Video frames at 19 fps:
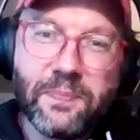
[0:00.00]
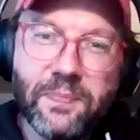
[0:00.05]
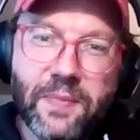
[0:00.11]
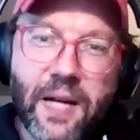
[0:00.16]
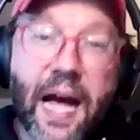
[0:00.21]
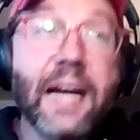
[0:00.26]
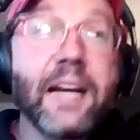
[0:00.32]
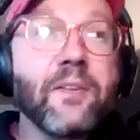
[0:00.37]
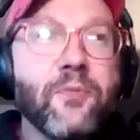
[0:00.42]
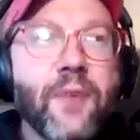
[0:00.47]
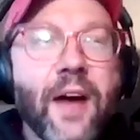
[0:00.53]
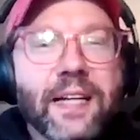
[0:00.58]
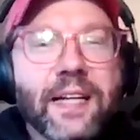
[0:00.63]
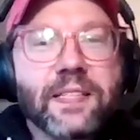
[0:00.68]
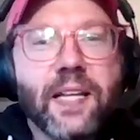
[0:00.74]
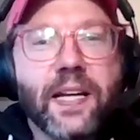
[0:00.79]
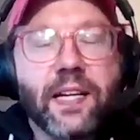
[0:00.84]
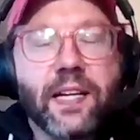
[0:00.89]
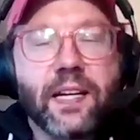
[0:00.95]
Yeah. And in fact,
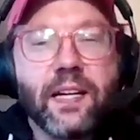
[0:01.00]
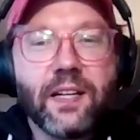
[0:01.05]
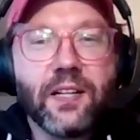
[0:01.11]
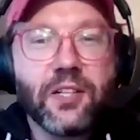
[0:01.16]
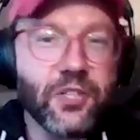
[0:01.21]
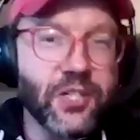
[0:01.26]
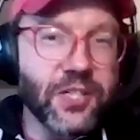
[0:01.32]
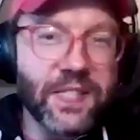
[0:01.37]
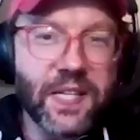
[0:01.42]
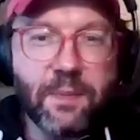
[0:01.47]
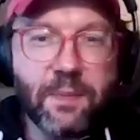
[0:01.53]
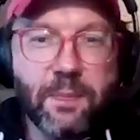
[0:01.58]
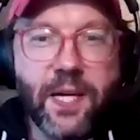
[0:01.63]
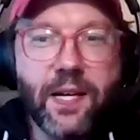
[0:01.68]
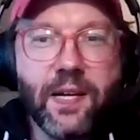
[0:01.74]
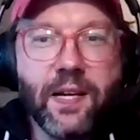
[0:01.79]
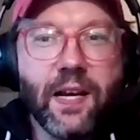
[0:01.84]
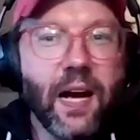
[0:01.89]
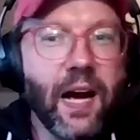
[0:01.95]
just like
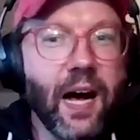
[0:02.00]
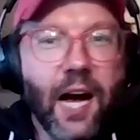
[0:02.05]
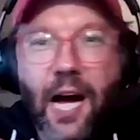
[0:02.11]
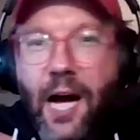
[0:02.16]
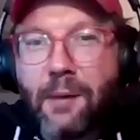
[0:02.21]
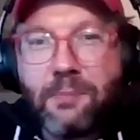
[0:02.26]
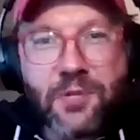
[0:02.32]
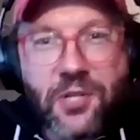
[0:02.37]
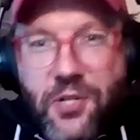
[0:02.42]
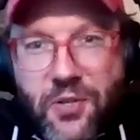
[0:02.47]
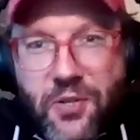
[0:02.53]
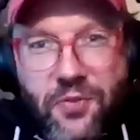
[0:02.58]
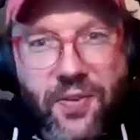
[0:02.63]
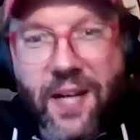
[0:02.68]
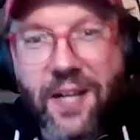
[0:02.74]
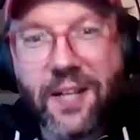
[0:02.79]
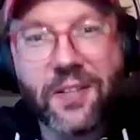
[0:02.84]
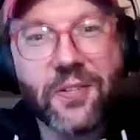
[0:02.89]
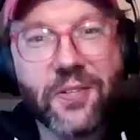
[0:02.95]
me, I'm sure you've
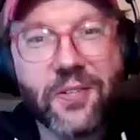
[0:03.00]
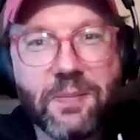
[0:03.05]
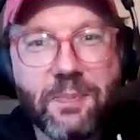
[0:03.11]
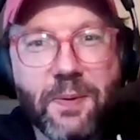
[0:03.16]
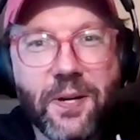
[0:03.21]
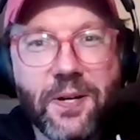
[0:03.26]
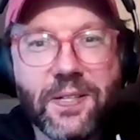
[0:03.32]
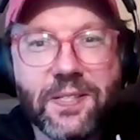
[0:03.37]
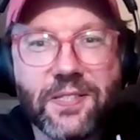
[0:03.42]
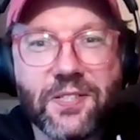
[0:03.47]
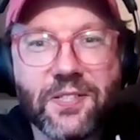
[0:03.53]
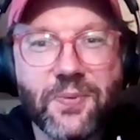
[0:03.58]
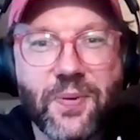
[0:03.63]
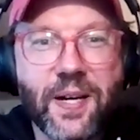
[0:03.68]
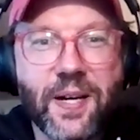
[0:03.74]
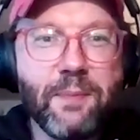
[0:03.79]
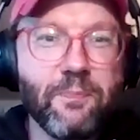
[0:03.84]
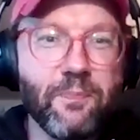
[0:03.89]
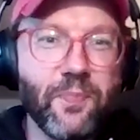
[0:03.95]
got other experiences,
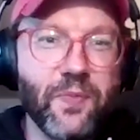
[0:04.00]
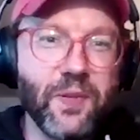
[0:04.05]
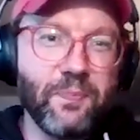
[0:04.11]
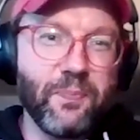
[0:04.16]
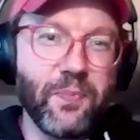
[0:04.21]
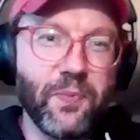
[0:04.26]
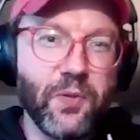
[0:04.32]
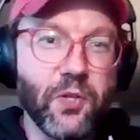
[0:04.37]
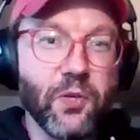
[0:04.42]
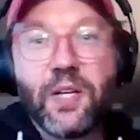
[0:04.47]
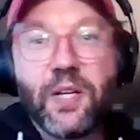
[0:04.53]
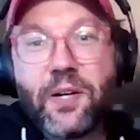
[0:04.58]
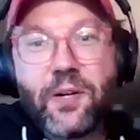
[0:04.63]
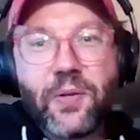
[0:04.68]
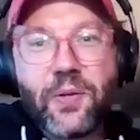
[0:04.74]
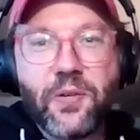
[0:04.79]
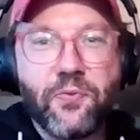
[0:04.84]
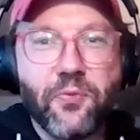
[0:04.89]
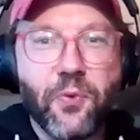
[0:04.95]
right? You're
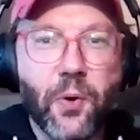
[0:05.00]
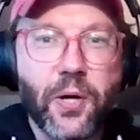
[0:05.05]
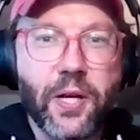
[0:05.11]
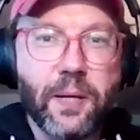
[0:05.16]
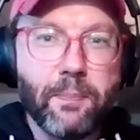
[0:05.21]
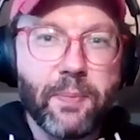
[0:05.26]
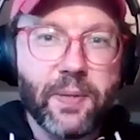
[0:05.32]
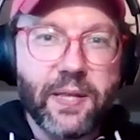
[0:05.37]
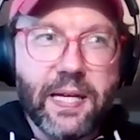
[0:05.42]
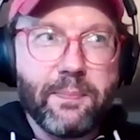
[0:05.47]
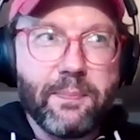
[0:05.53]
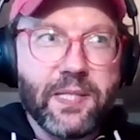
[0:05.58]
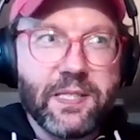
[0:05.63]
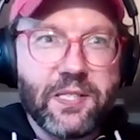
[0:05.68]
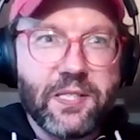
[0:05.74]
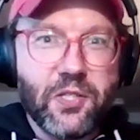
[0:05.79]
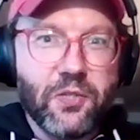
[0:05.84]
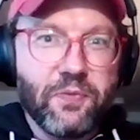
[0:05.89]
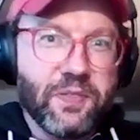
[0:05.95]
nearly 40, but that
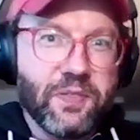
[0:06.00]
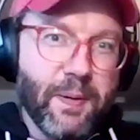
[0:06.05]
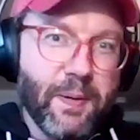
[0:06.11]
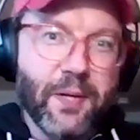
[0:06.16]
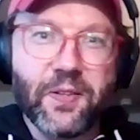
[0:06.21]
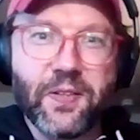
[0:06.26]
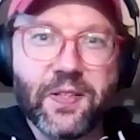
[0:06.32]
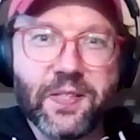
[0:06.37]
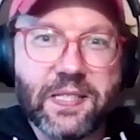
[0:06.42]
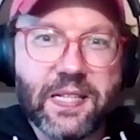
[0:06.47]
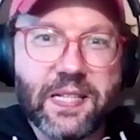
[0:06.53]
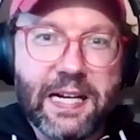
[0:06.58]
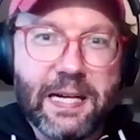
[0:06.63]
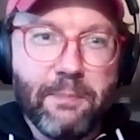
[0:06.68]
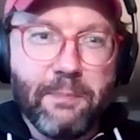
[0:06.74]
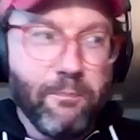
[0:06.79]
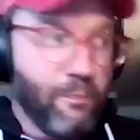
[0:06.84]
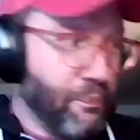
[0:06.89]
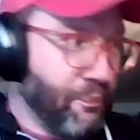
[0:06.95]
means that you've spent all this
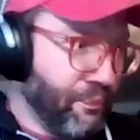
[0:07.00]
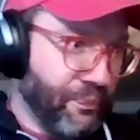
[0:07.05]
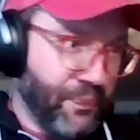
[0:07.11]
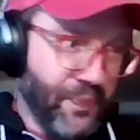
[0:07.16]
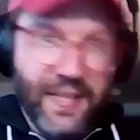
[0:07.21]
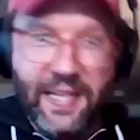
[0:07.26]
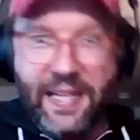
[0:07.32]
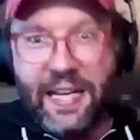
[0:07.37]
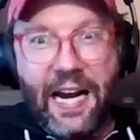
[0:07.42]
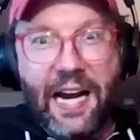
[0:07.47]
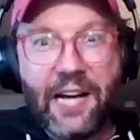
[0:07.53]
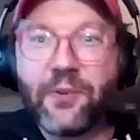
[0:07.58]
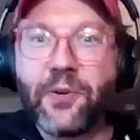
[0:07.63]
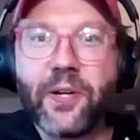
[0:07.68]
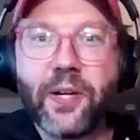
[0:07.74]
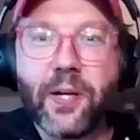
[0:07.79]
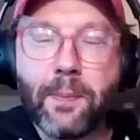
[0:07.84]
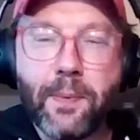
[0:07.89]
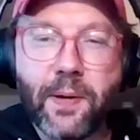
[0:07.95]
time
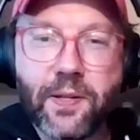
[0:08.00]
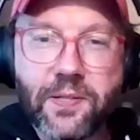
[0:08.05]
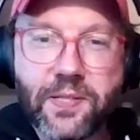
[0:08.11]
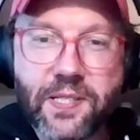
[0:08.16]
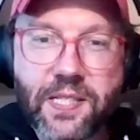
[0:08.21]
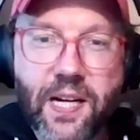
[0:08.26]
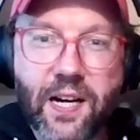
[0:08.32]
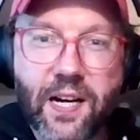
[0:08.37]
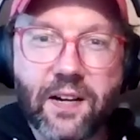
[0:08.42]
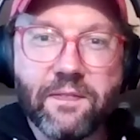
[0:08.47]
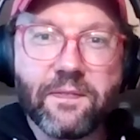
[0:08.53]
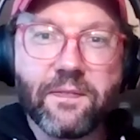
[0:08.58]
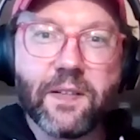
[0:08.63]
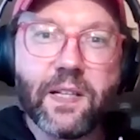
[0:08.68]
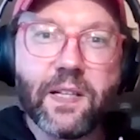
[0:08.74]
gathering up other stuff